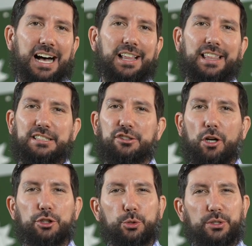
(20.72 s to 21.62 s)
They
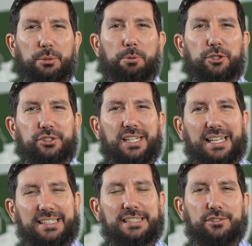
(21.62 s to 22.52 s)
start showing their
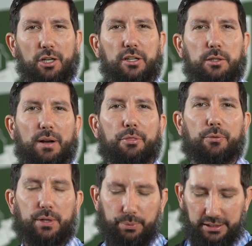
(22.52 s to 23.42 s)
personality starting around
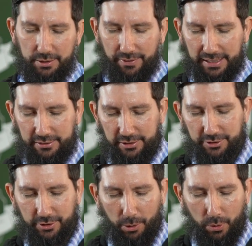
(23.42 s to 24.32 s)
3 weeks of age, and
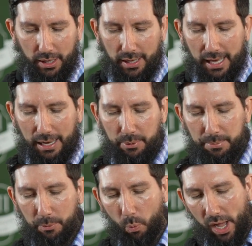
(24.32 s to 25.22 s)
so we've
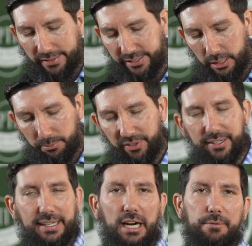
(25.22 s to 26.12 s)
been watching him
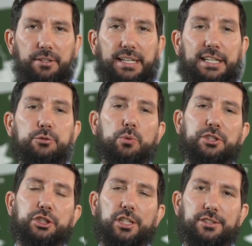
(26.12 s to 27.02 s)
very carefully. His
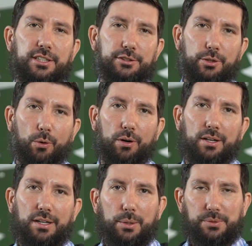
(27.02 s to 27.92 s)
Recherche score
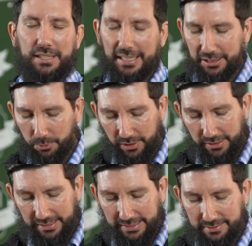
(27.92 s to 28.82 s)
was actually one of
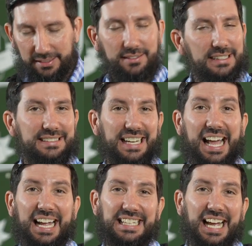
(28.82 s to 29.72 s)
the easiest. He's at
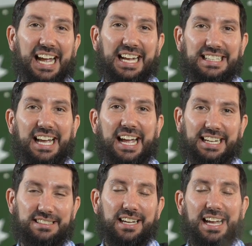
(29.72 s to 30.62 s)

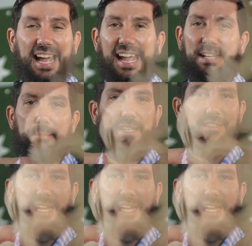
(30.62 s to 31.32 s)
888. 8 being